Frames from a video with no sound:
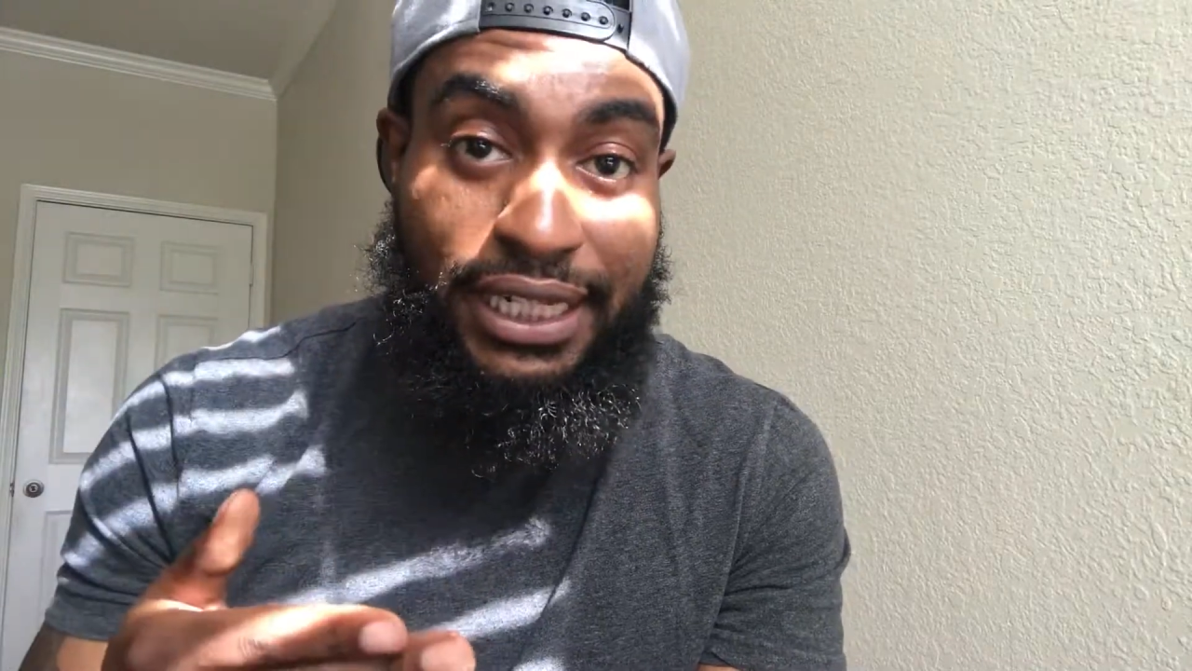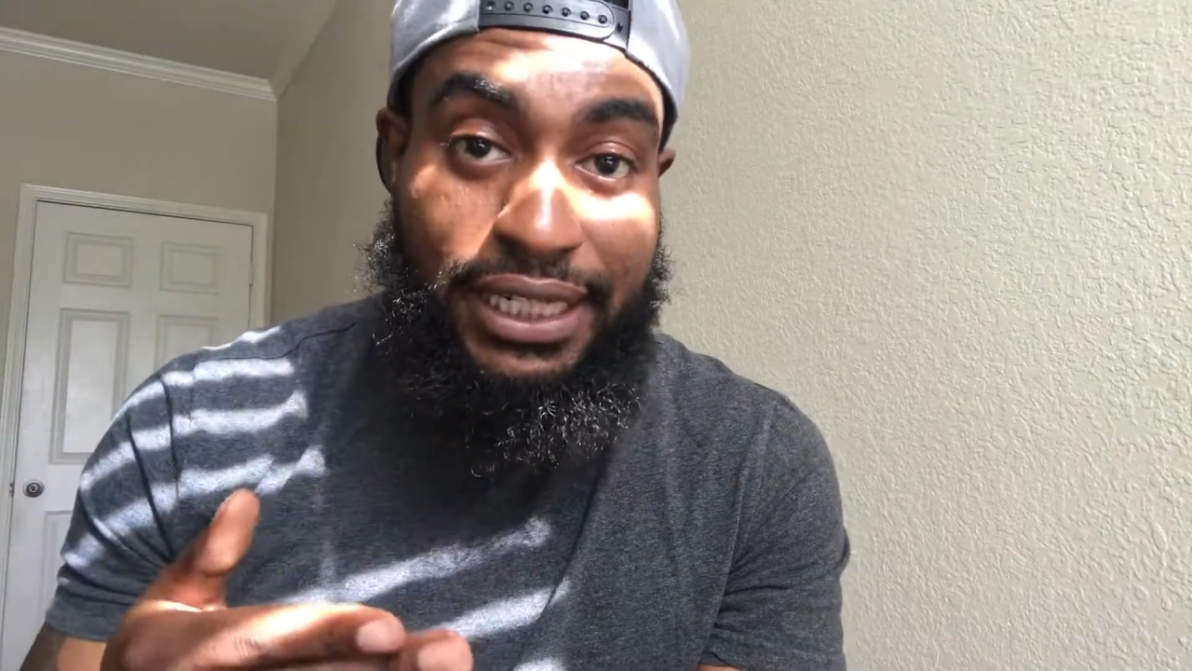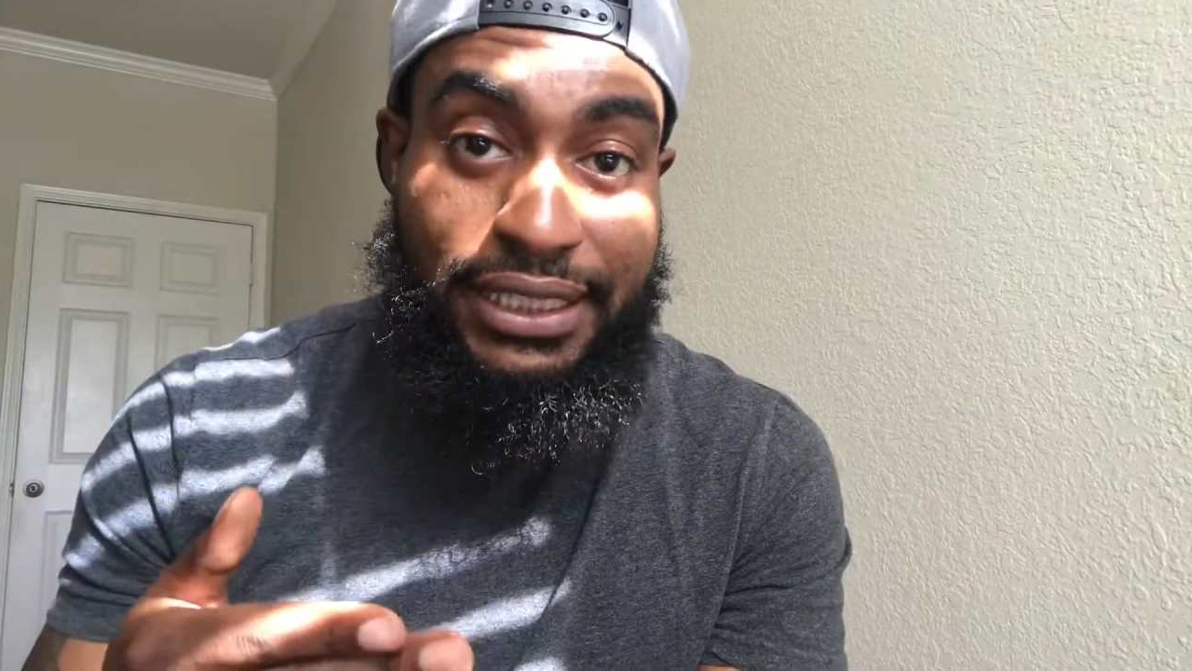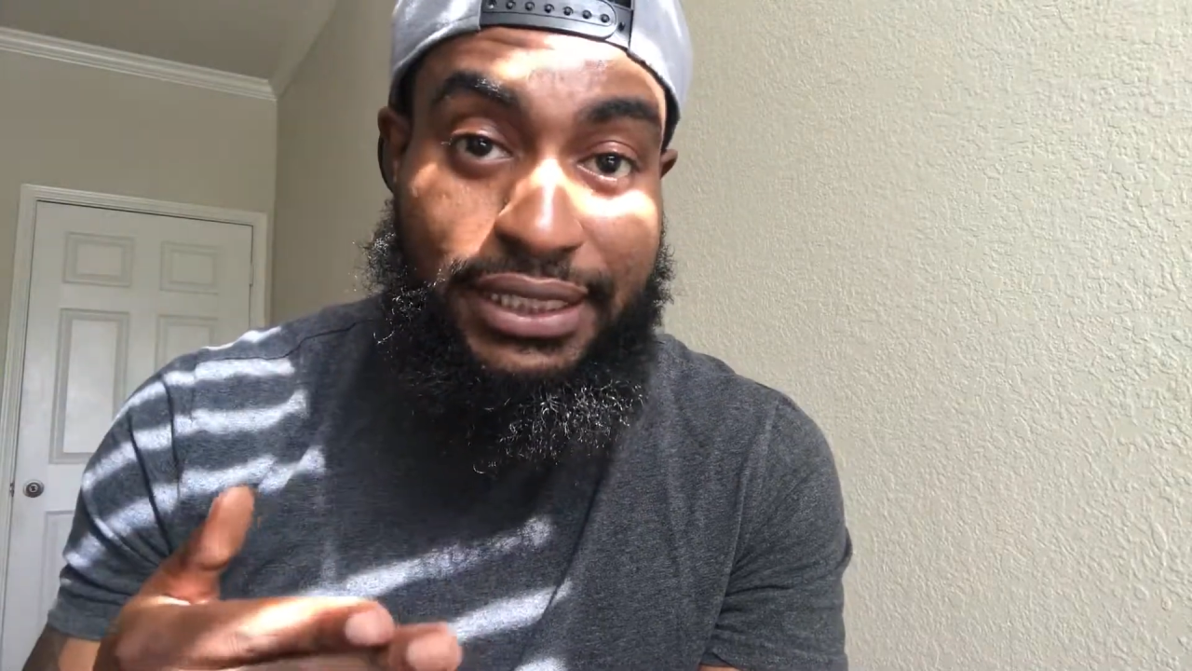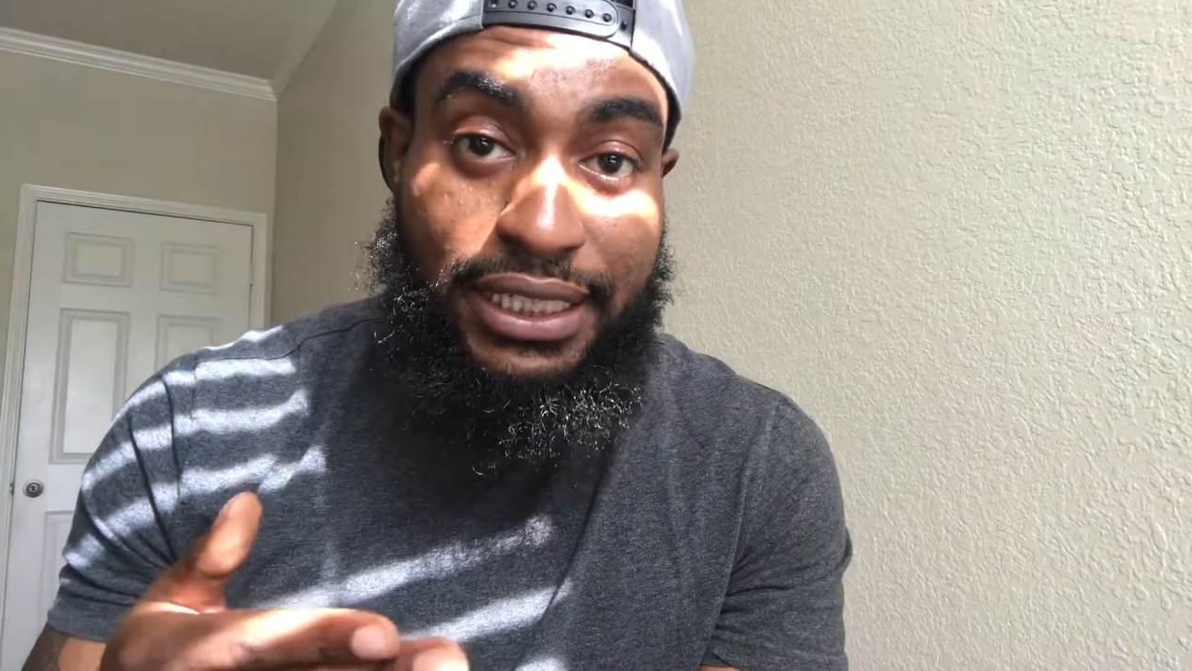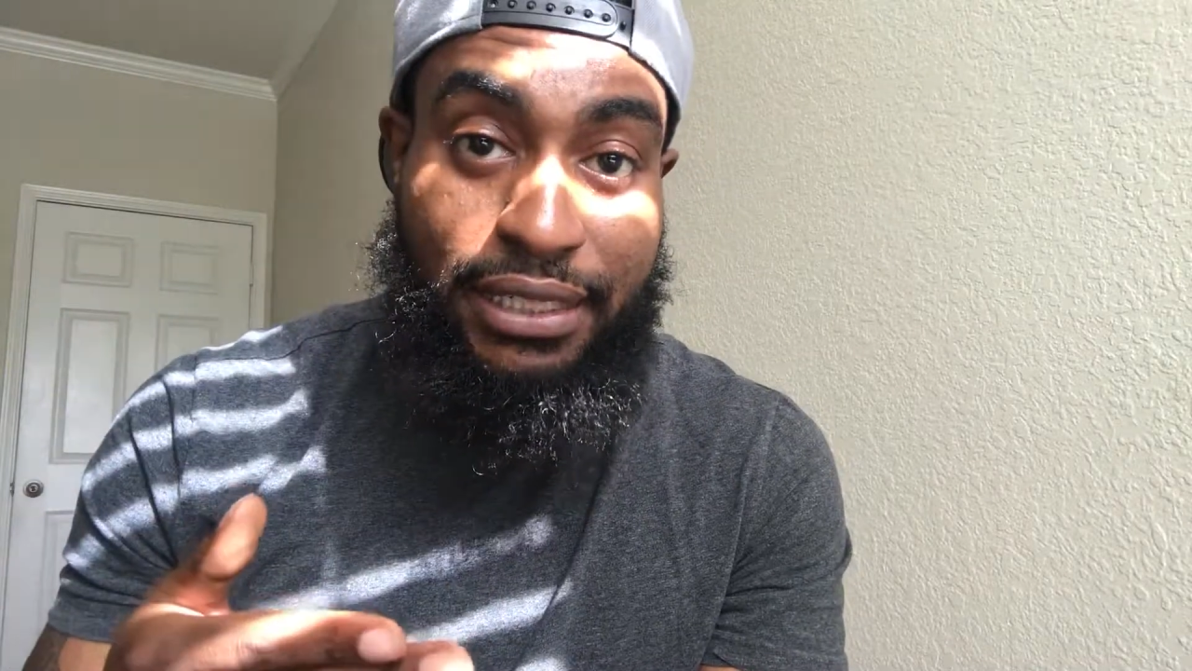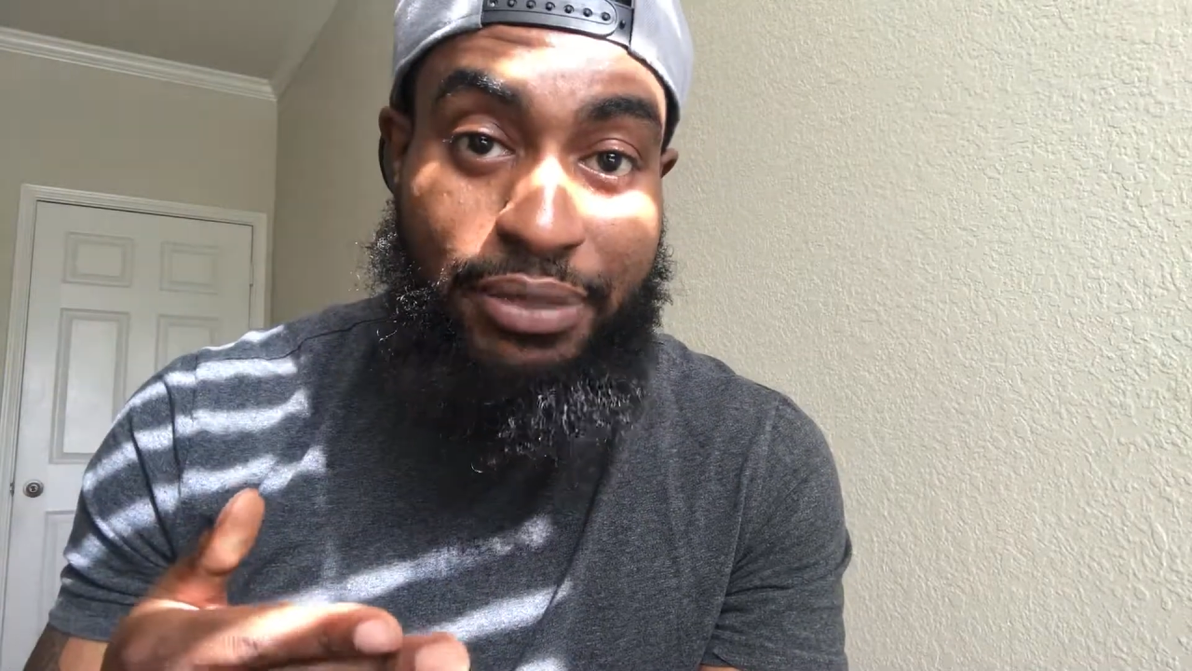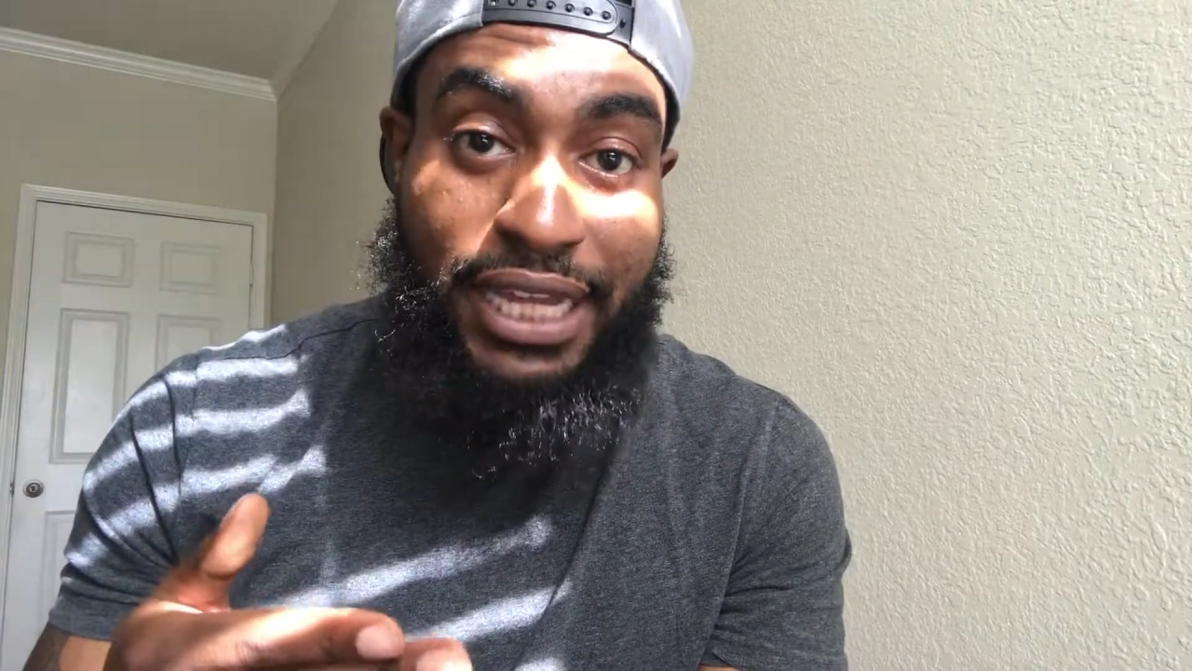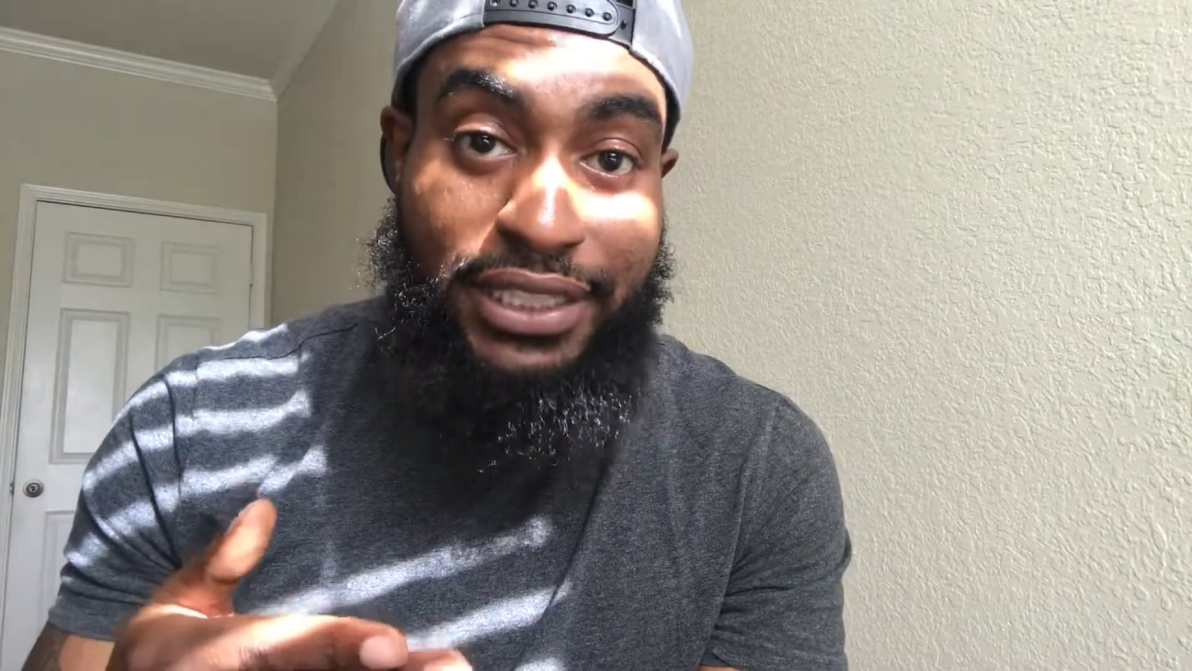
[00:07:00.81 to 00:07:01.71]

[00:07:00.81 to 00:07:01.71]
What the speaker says: is he